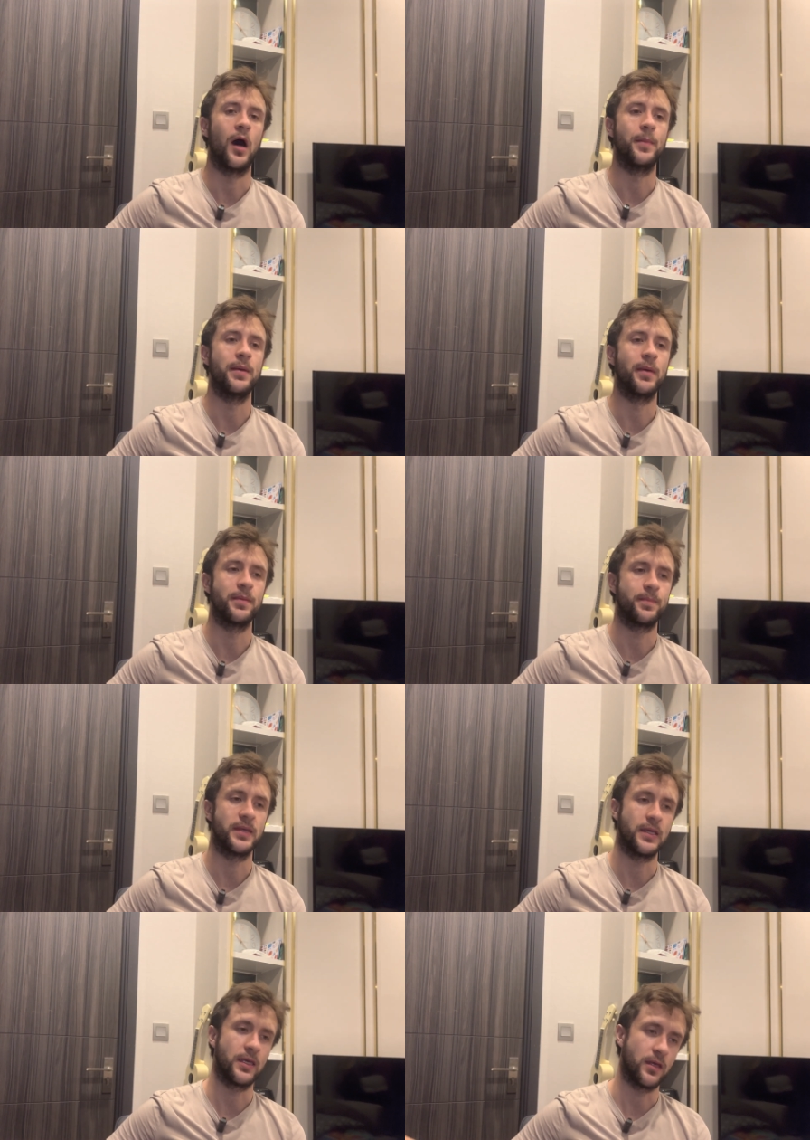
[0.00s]
it might
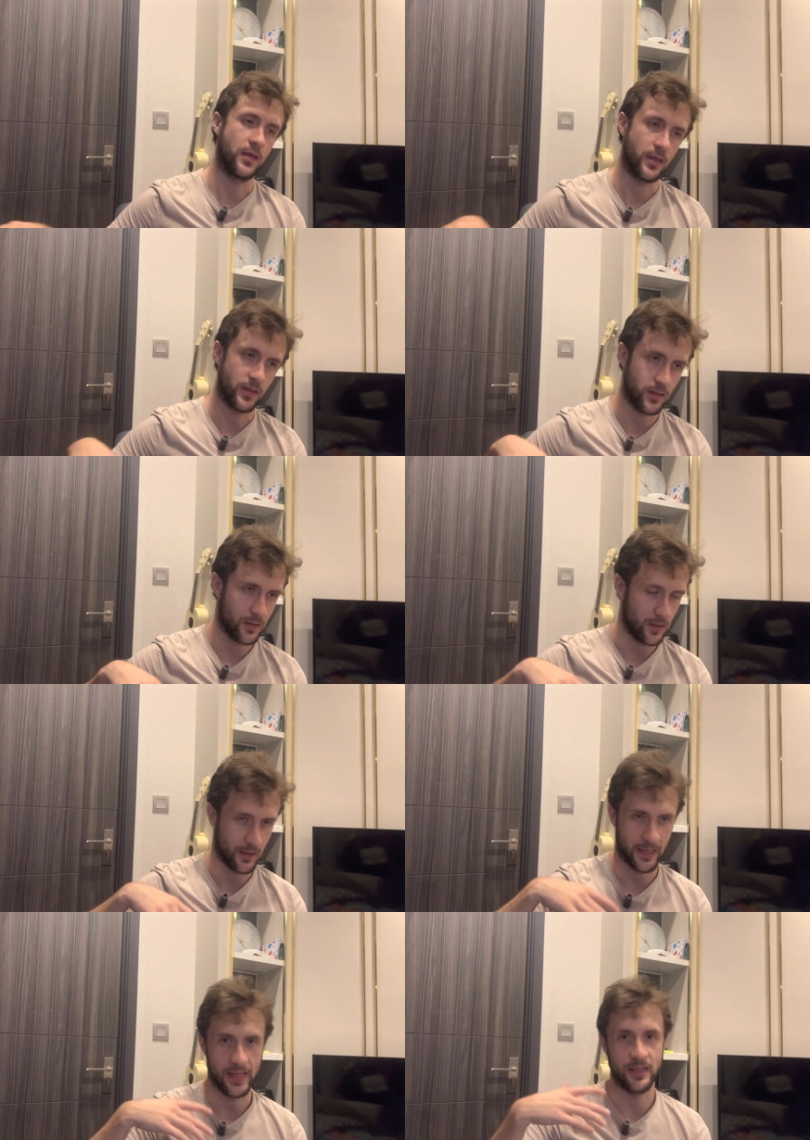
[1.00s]
be,
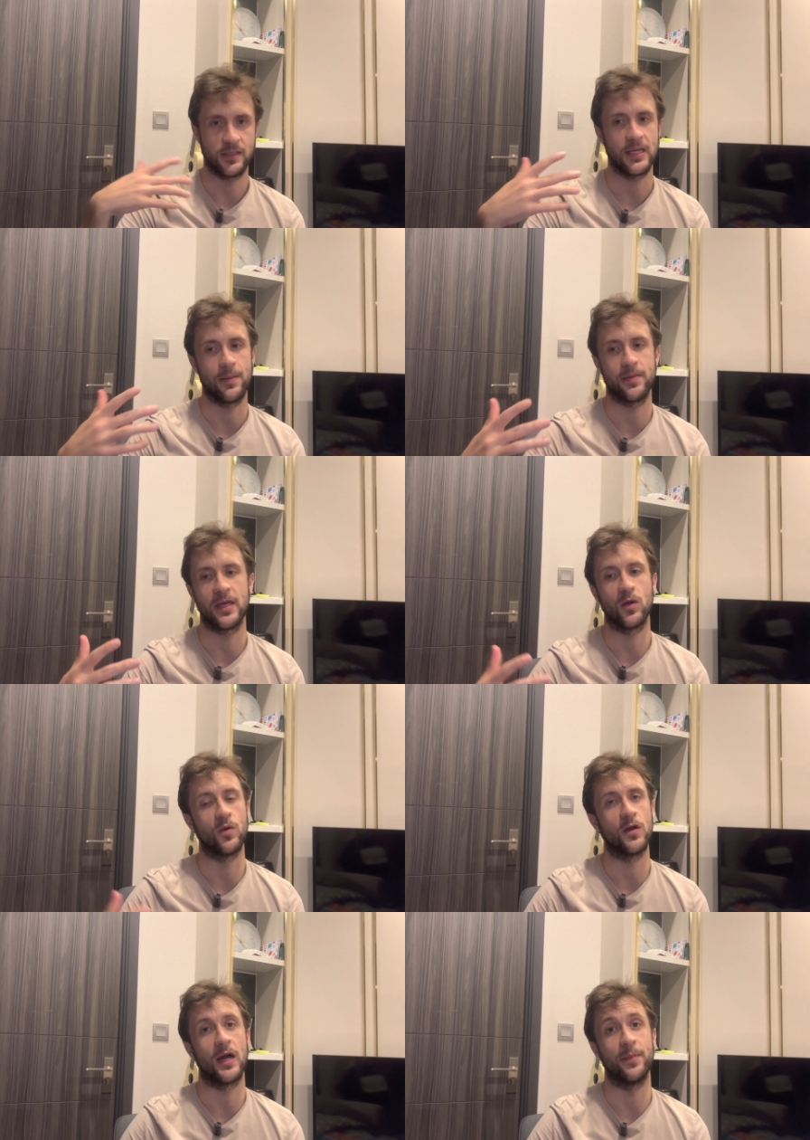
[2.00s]
again, the same thing
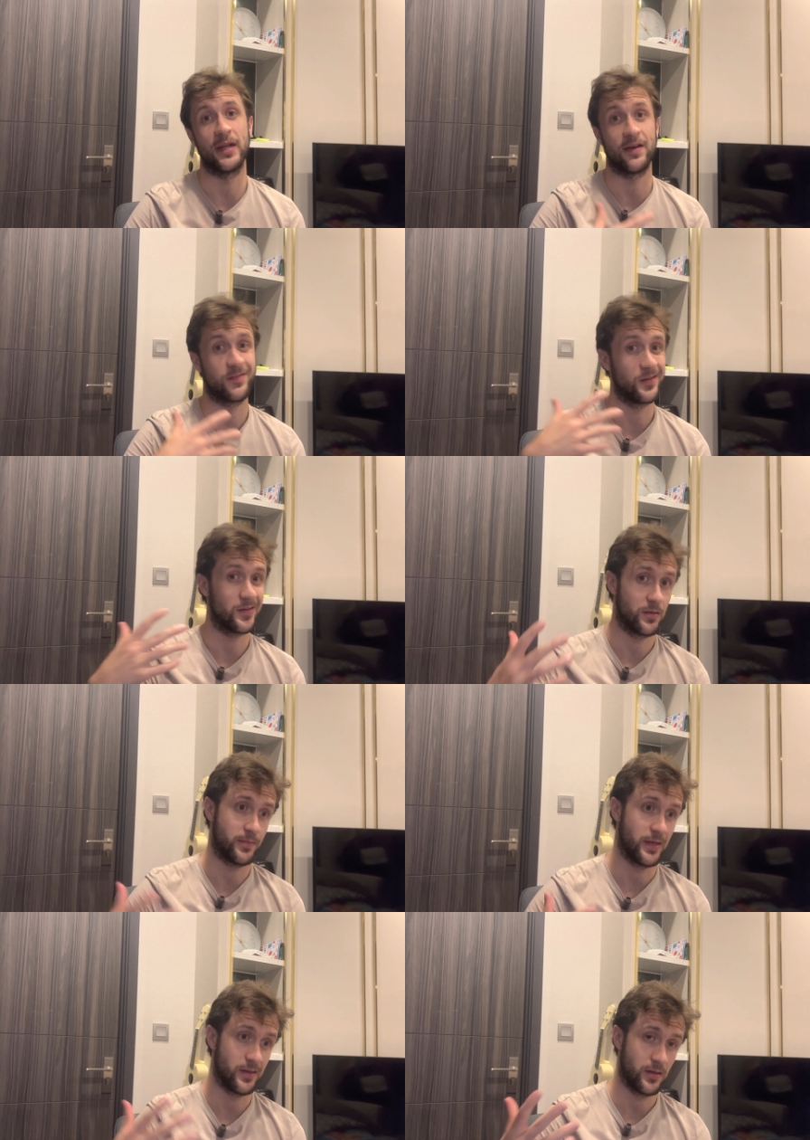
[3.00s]
where I'm going to have to,
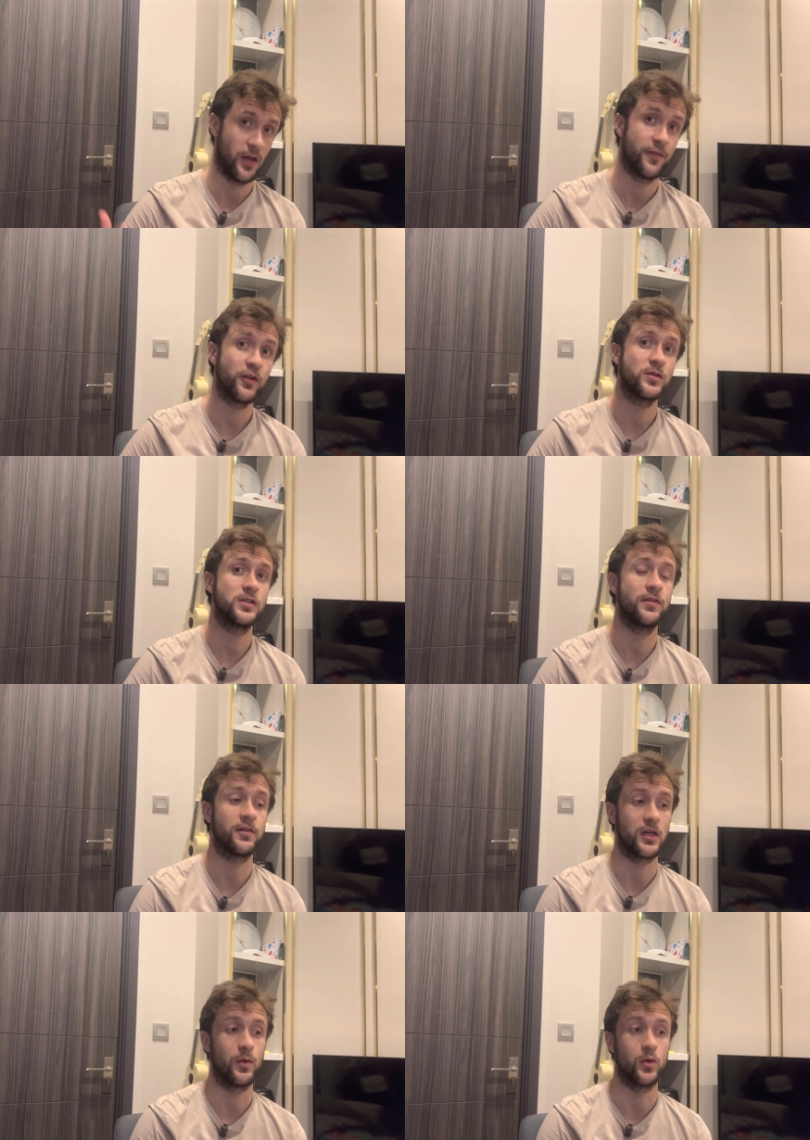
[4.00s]
my frequency of
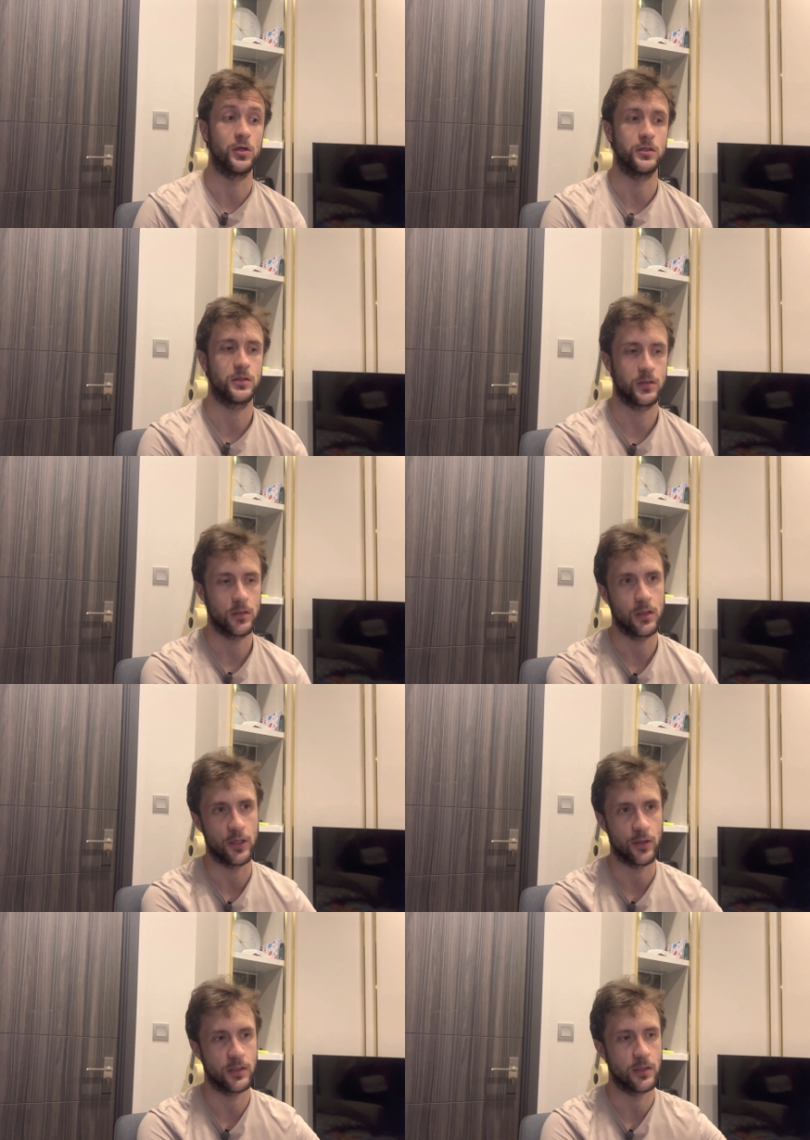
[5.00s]
looking up words
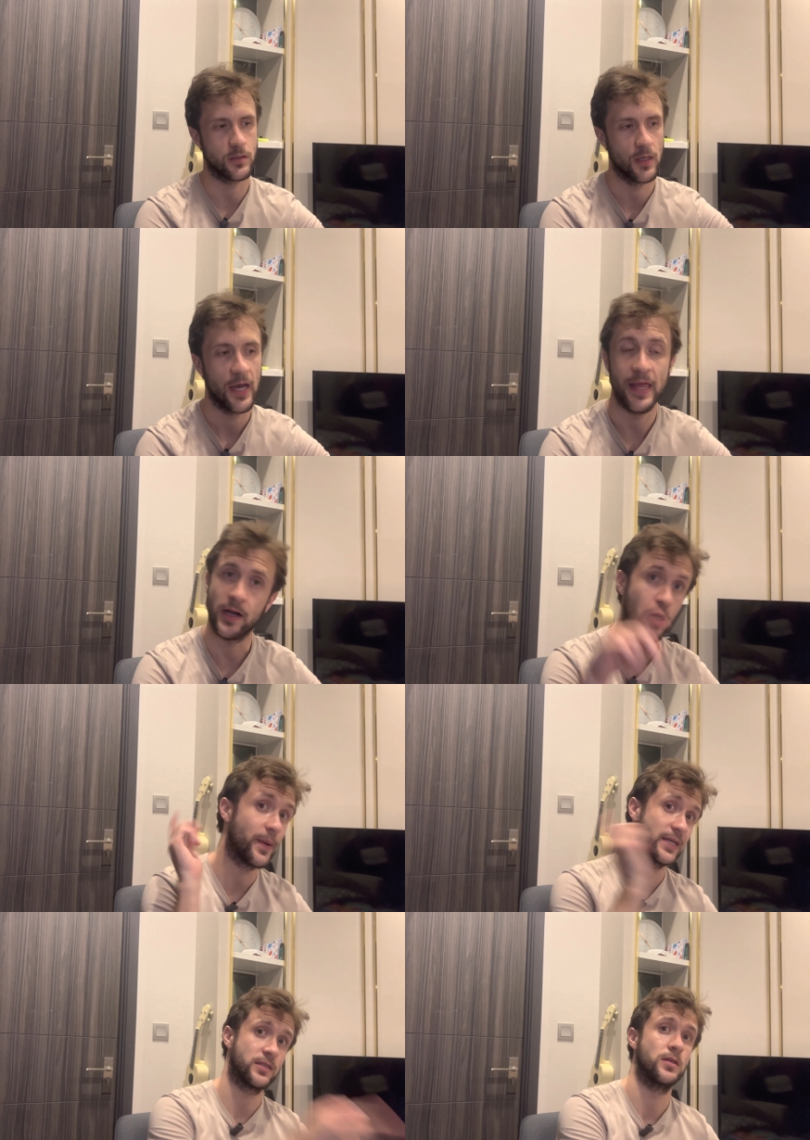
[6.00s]
increases, and then I'll go
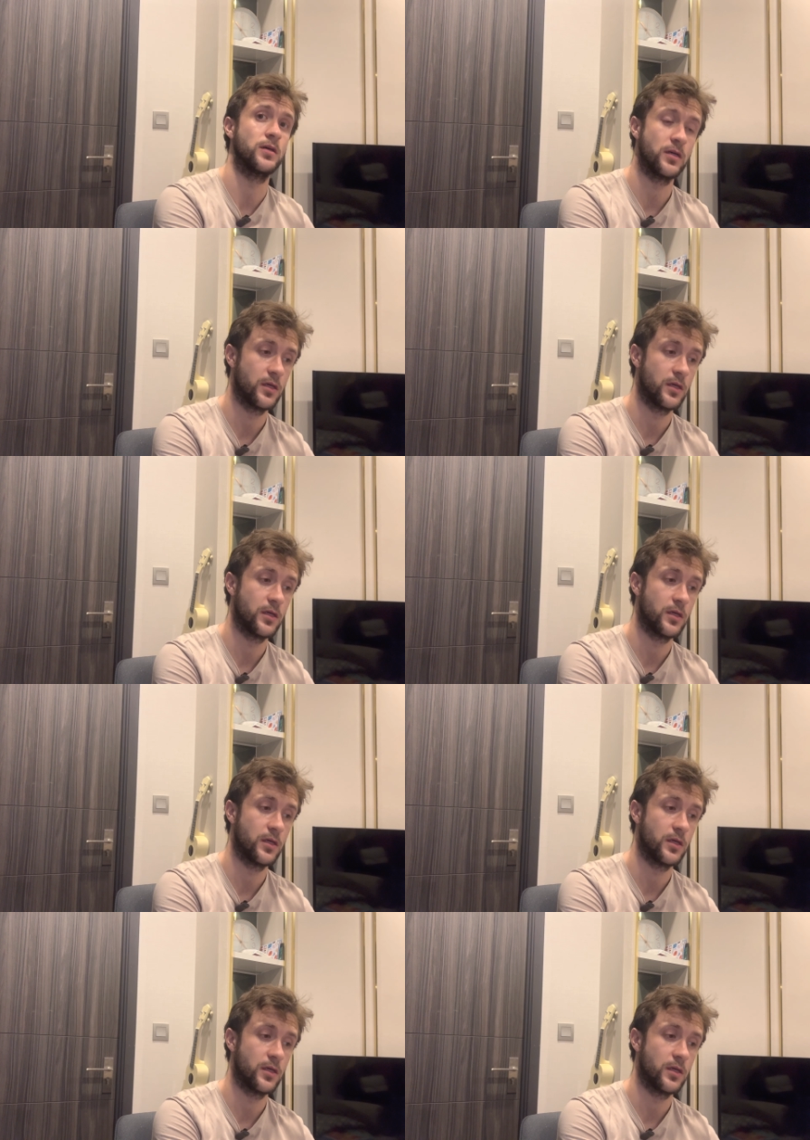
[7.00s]
back to the